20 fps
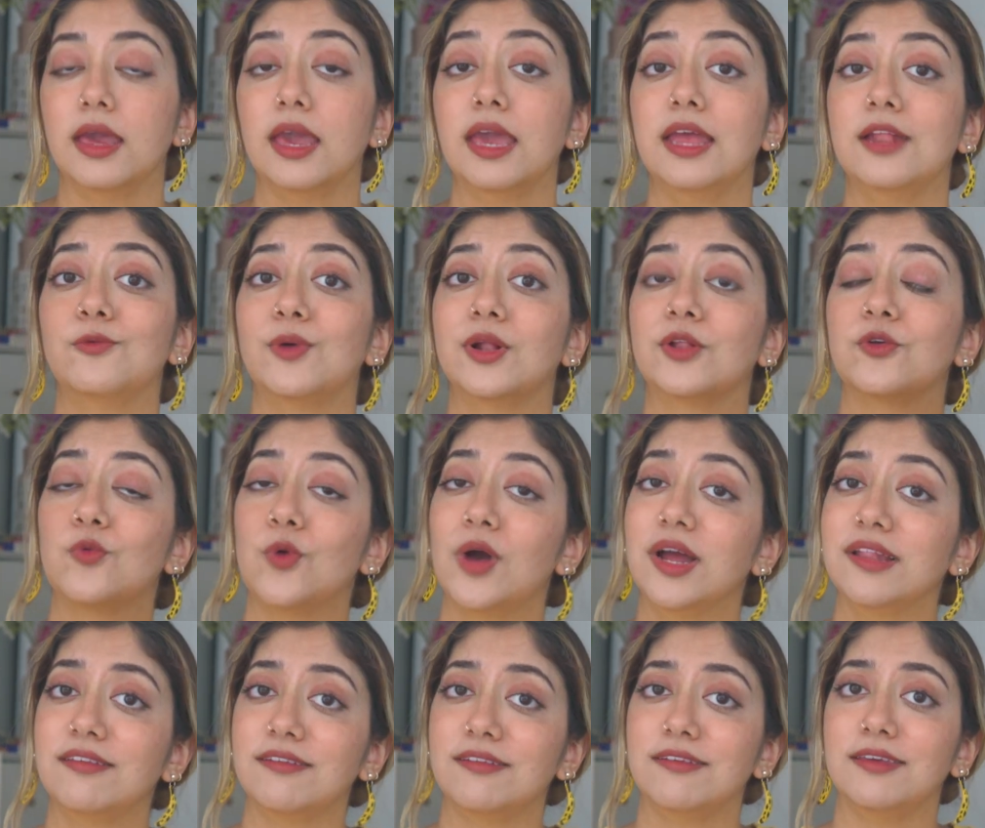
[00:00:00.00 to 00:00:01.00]
In what
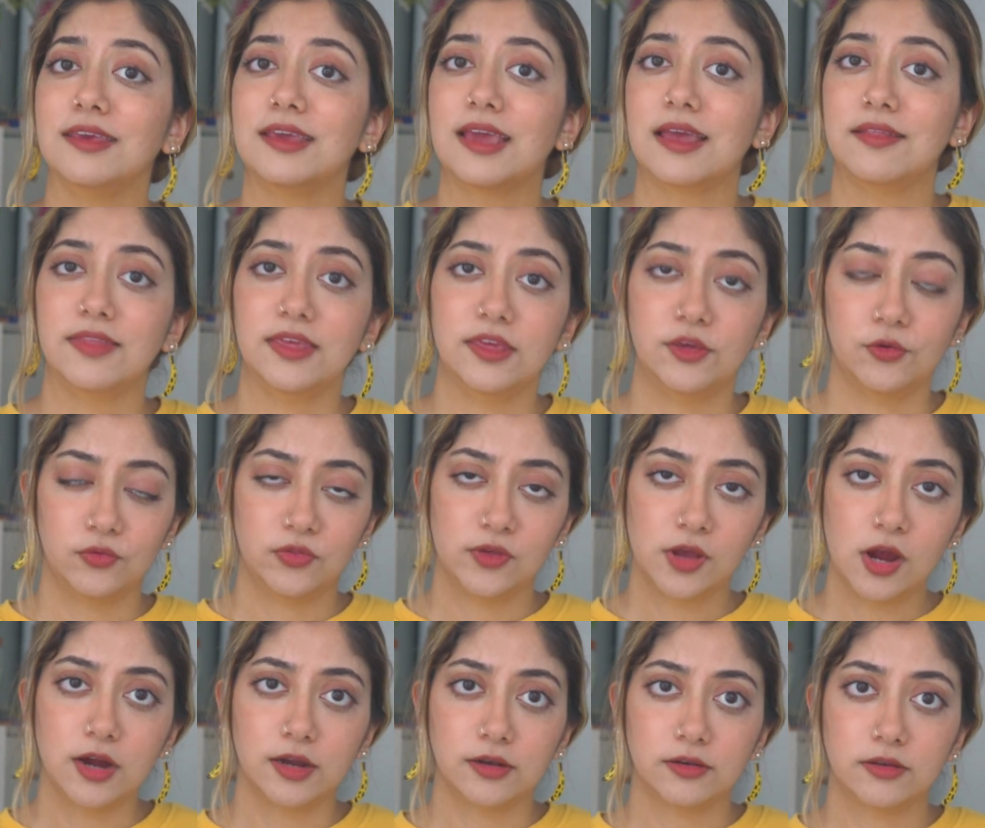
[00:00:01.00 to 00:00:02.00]
quantity can they use
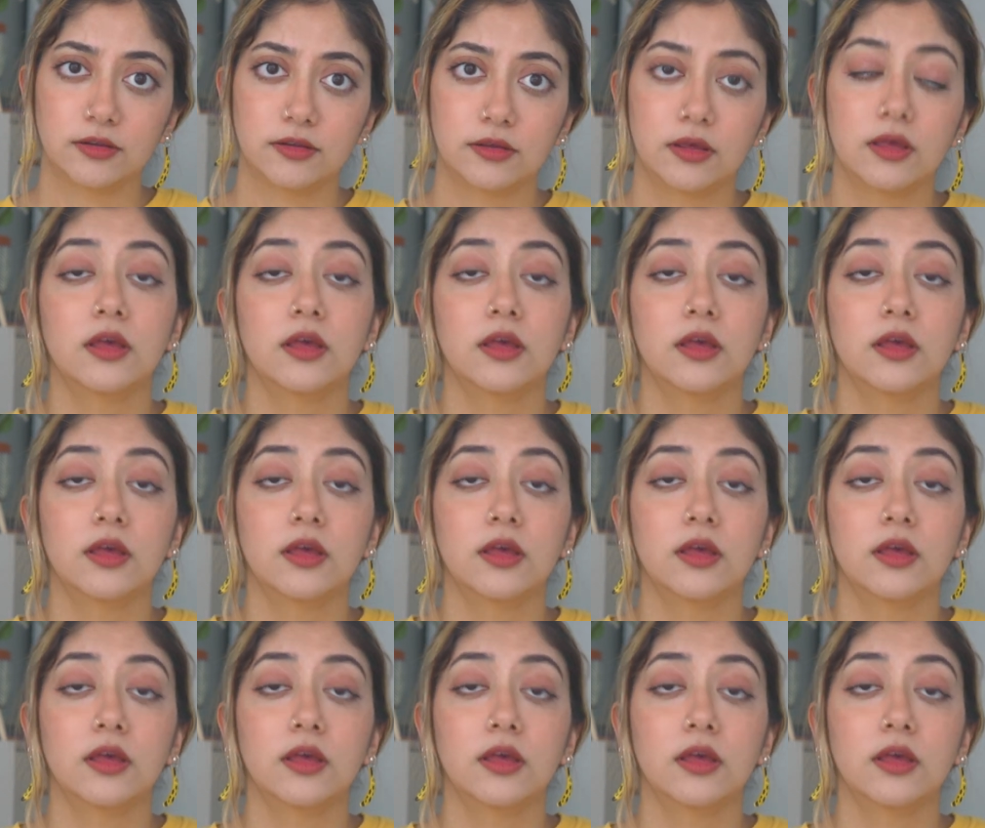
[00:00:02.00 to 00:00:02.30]
the art?